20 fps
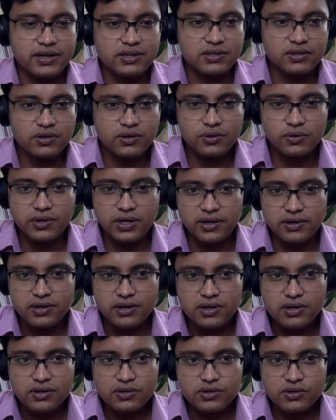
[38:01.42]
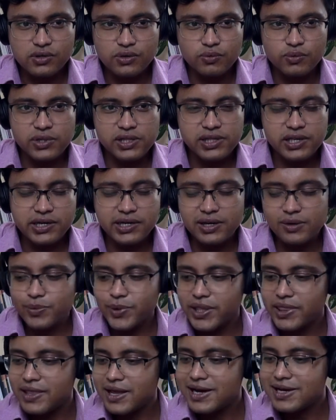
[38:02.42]
Act. Okay, so we'll deal
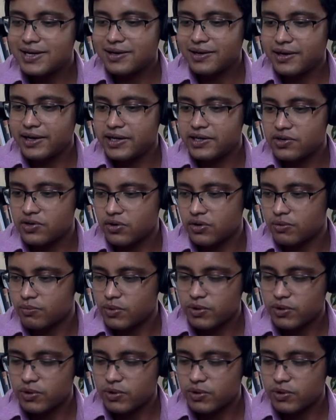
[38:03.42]
with that later on.